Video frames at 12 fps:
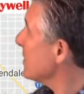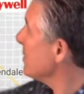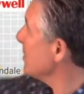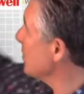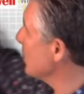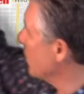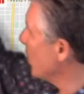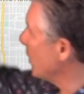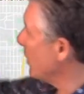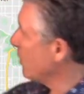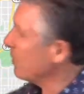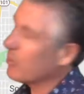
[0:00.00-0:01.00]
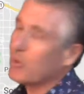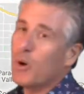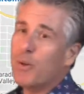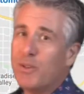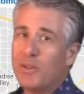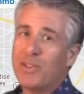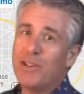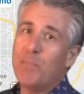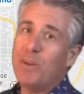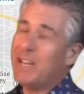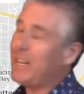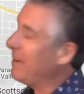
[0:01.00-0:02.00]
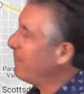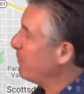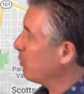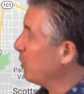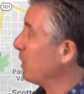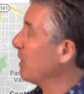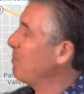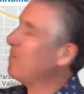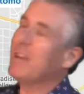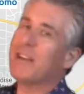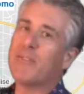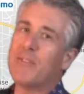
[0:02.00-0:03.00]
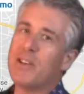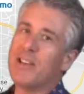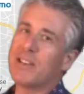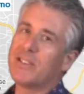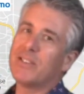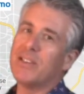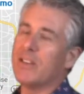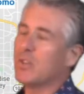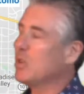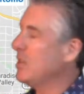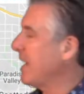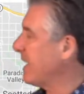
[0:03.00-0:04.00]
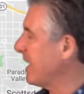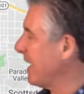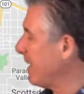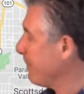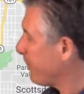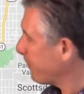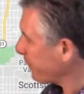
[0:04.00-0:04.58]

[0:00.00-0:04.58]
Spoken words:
because this is where the growth is going to be really big for the next decade.